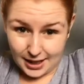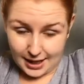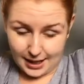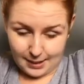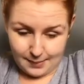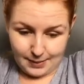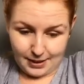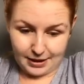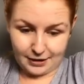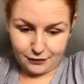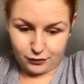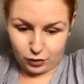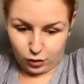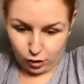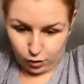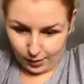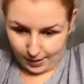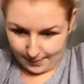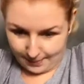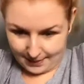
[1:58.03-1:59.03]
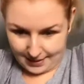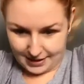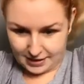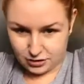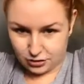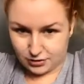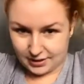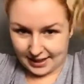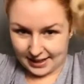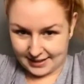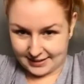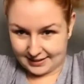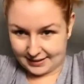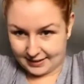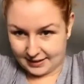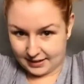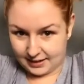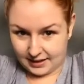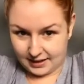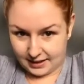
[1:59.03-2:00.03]
and I've not quite mastered
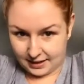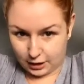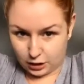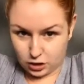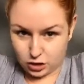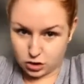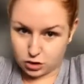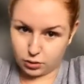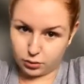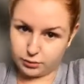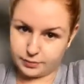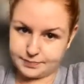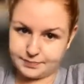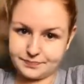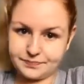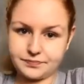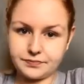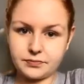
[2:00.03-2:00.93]
editing and things, so